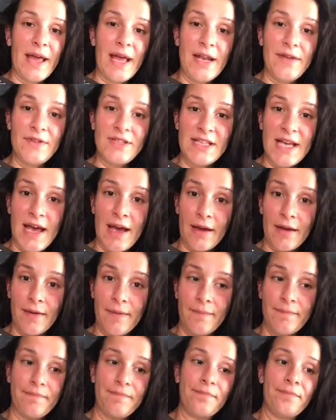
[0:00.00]
of attack:
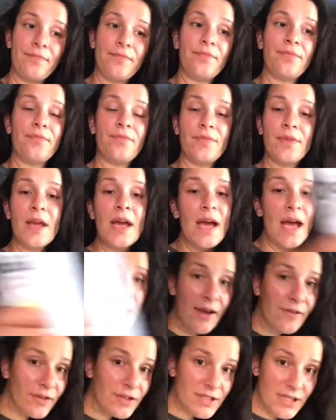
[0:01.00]

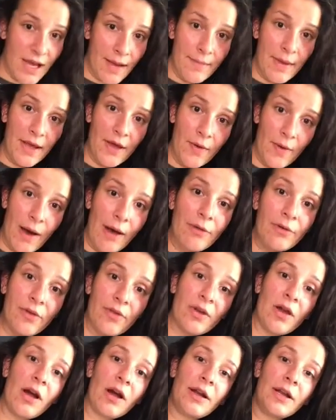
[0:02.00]
every time I go out into the
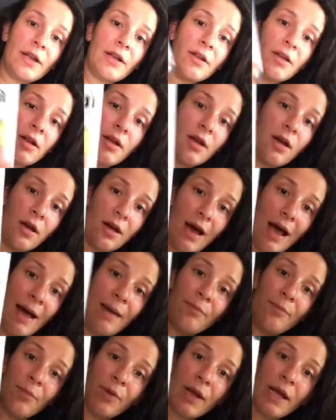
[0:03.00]
garden,
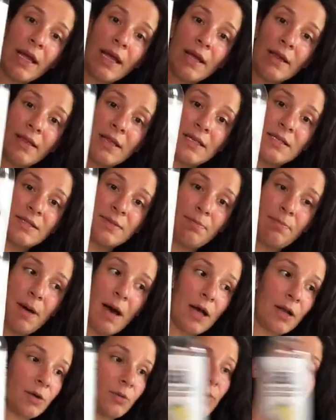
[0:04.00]
I'm bringing this
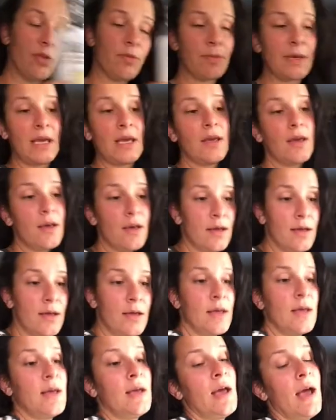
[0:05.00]
bottle with me,
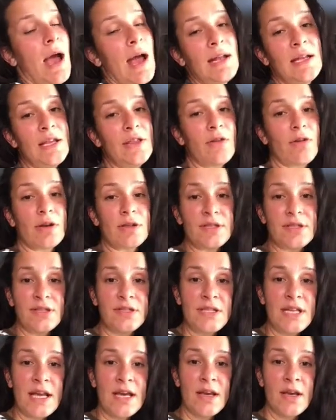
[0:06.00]
and either a
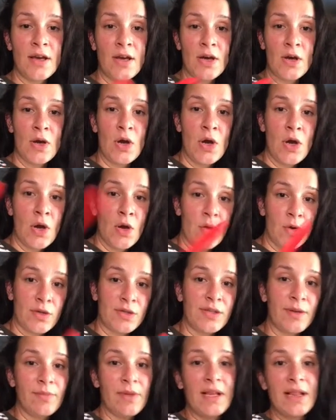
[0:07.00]
stick or
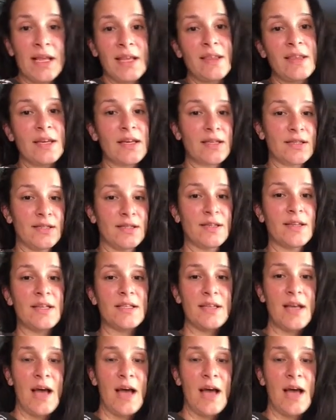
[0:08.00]
something like this, because